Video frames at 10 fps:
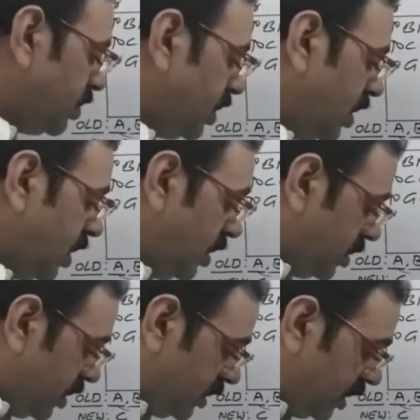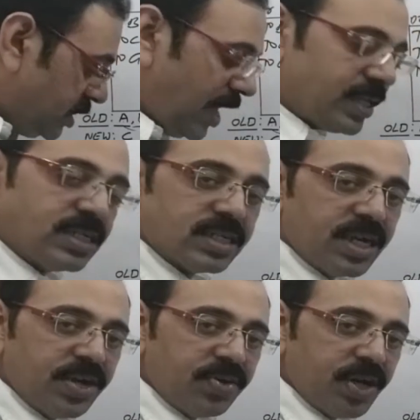C, this is the
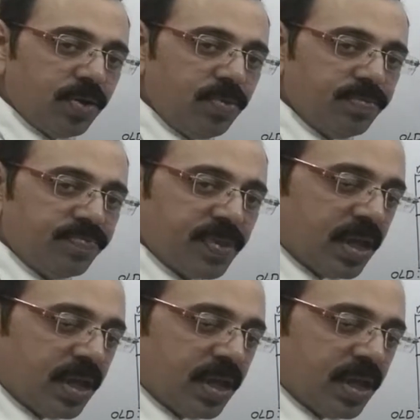extra entry now.